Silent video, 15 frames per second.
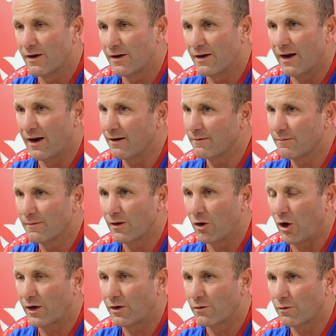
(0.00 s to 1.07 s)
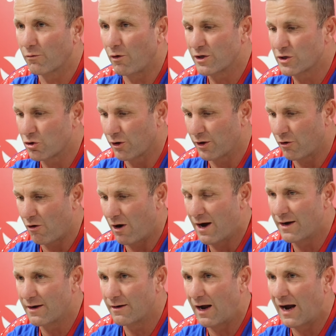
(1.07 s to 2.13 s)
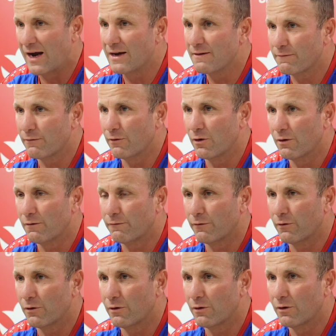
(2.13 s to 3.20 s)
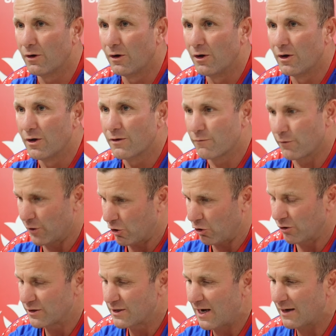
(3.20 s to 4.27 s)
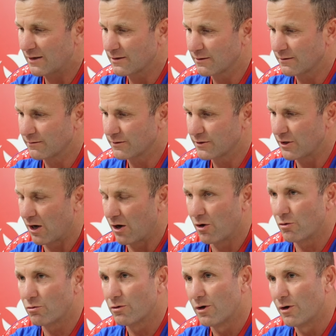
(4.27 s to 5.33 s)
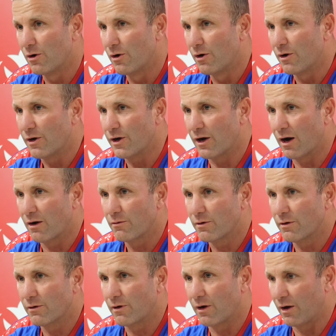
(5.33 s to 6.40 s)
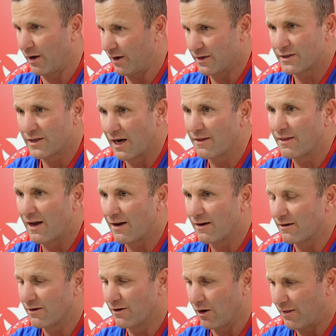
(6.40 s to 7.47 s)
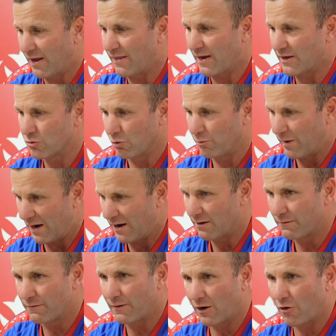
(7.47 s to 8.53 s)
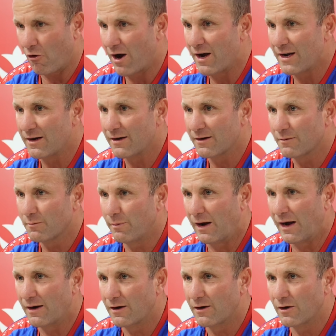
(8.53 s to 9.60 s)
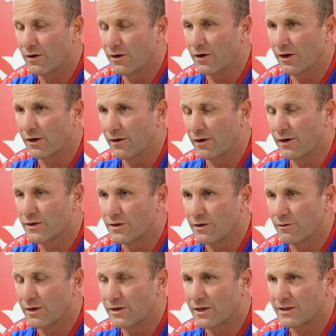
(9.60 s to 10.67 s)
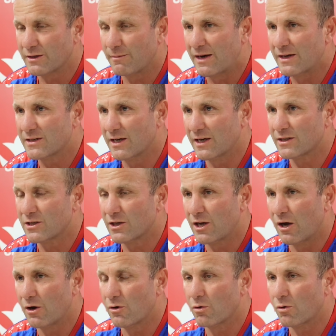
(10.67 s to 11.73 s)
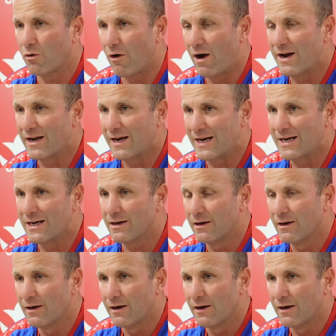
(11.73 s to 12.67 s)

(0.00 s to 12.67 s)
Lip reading: yeah, like Rhyse got a grade A for the contact. So, I understand that. Then that's all part of a grading, but it doesn't make sense to go to a grade E.